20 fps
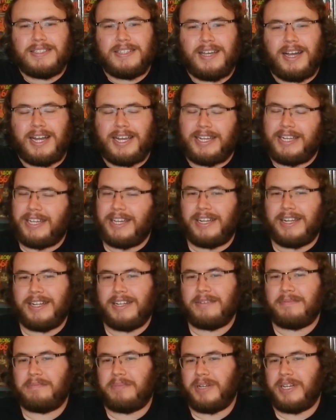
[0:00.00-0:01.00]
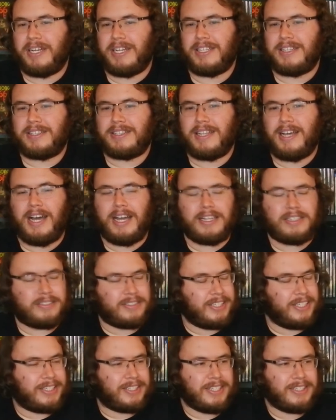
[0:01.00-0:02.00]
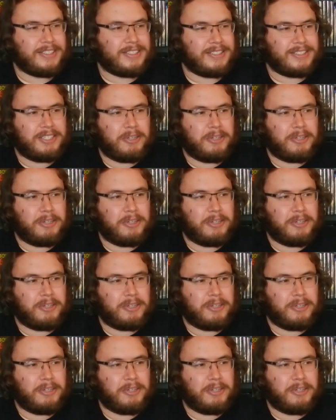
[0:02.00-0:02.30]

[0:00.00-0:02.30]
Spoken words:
I'd get it, but it doesn't